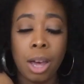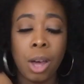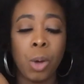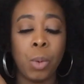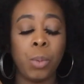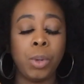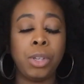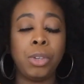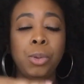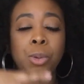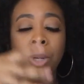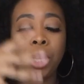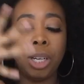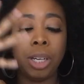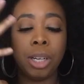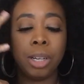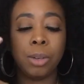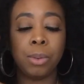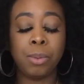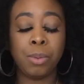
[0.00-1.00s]
When you
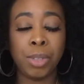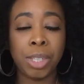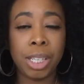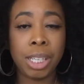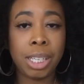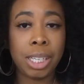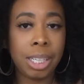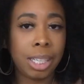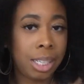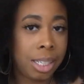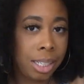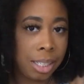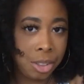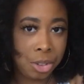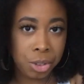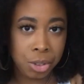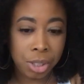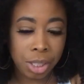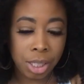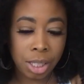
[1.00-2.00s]
hear ringing in
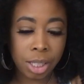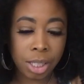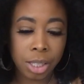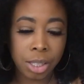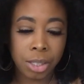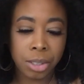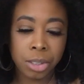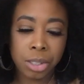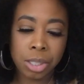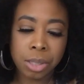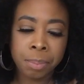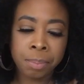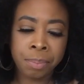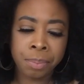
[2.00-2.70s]
your ears,